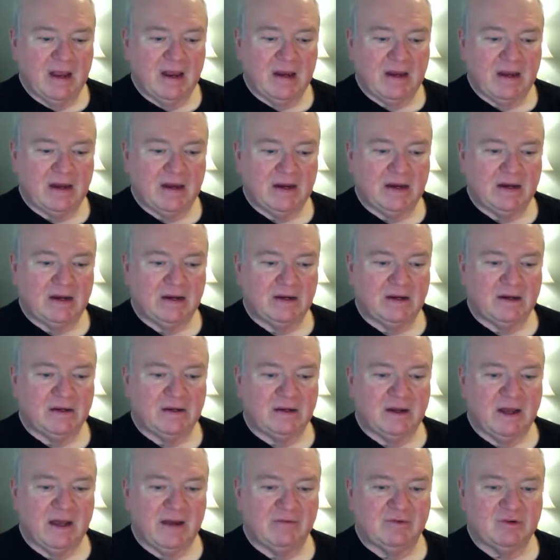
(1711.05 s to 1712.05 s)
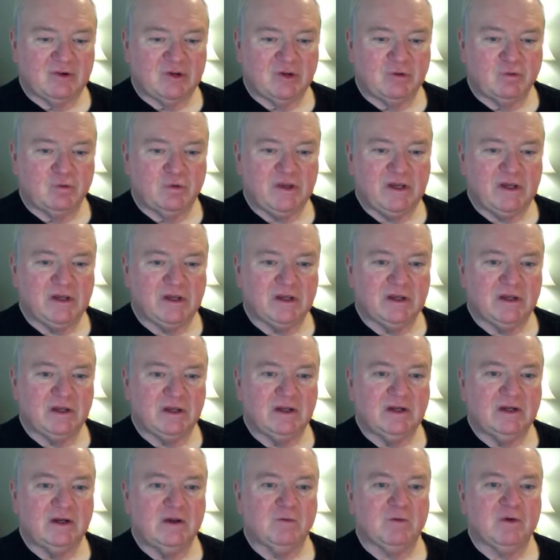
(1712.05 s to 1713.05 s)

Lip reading: And have a good weekend.